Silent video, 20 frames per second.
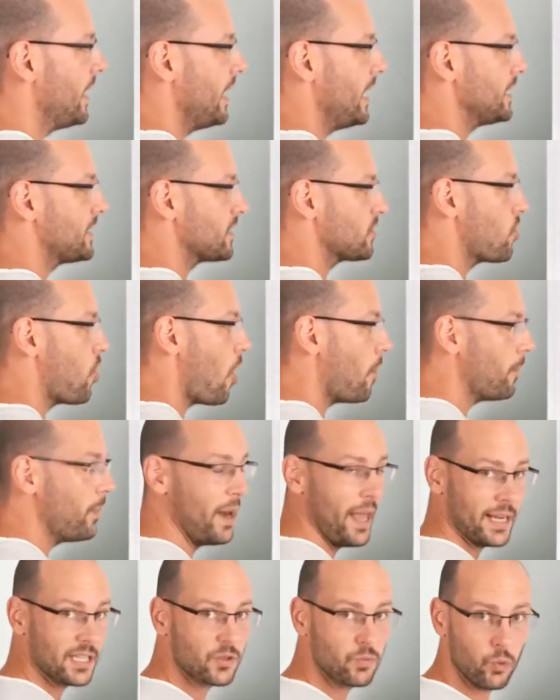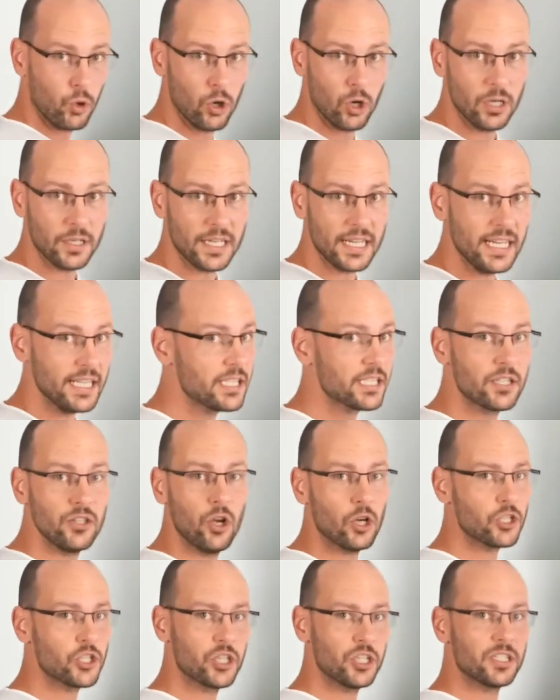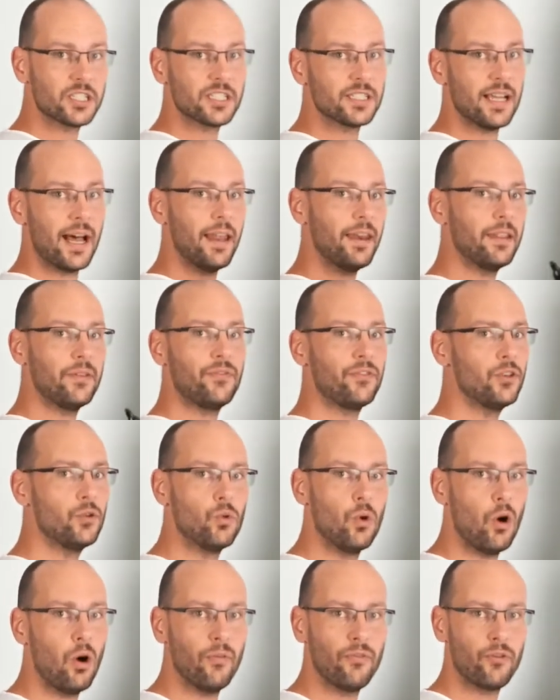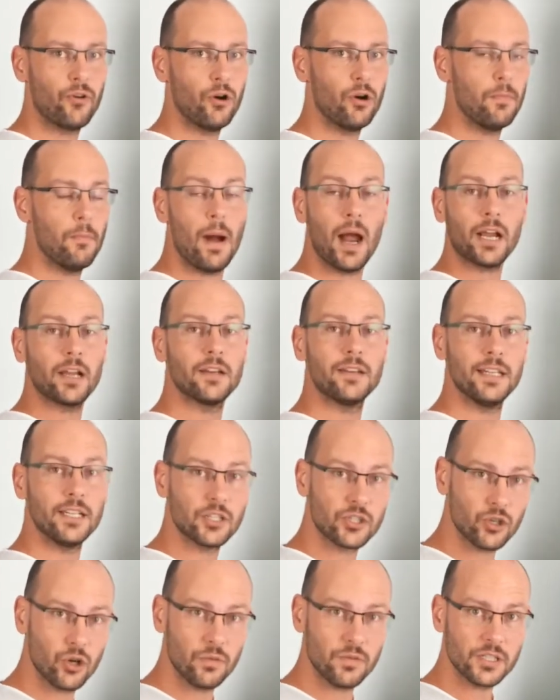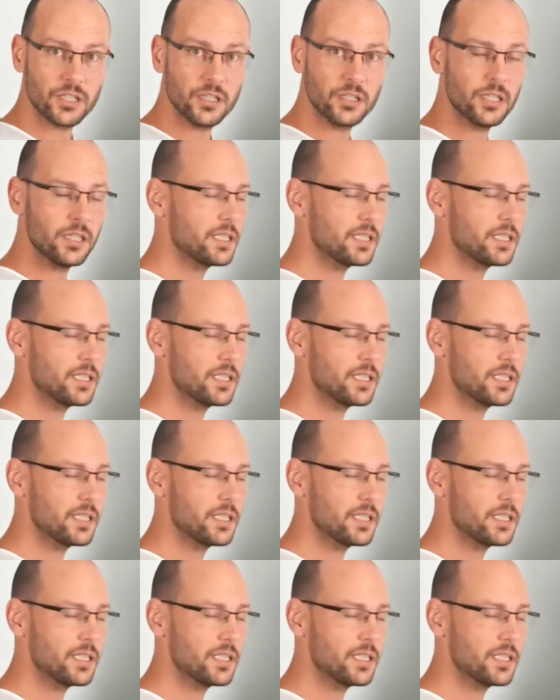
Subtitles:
It's a complex world. It's not just done if you offer marketing services.